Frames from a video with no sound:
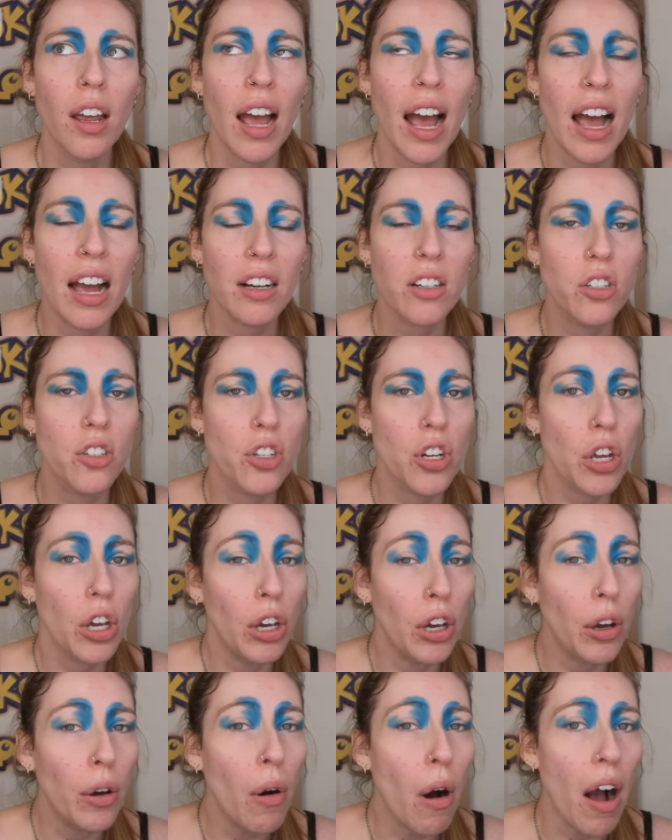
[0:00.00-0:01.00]
Act
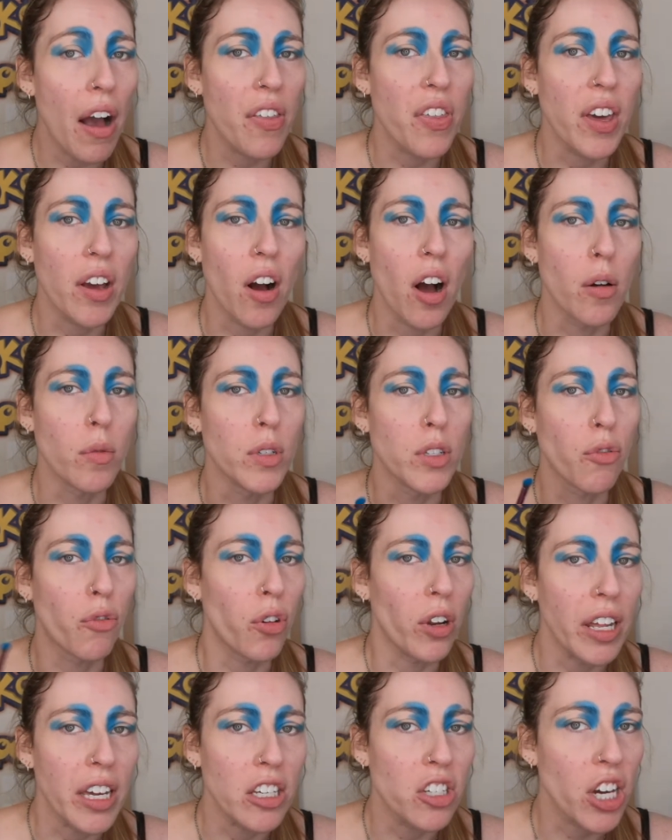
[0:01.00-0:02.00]
2, I think I was
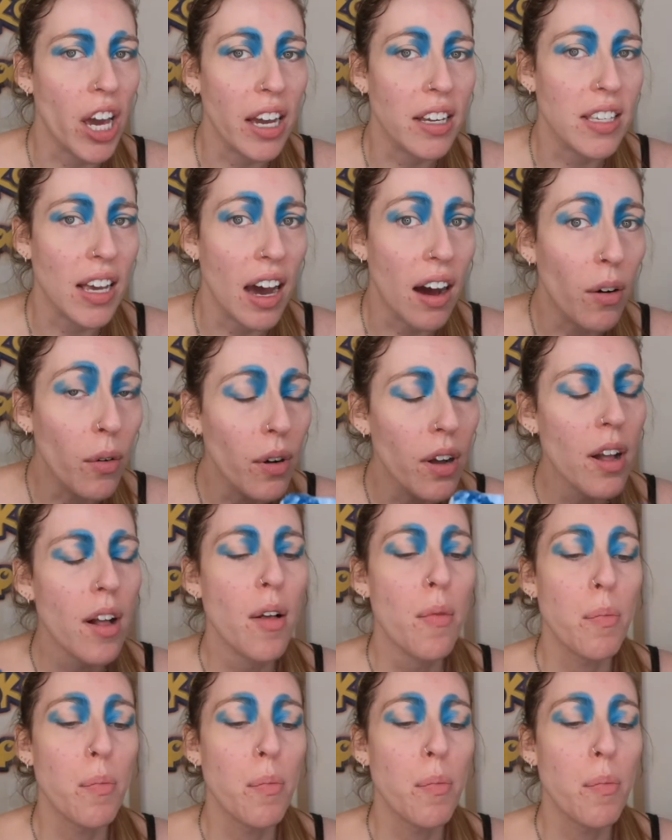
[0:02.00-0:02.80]
fully checked out.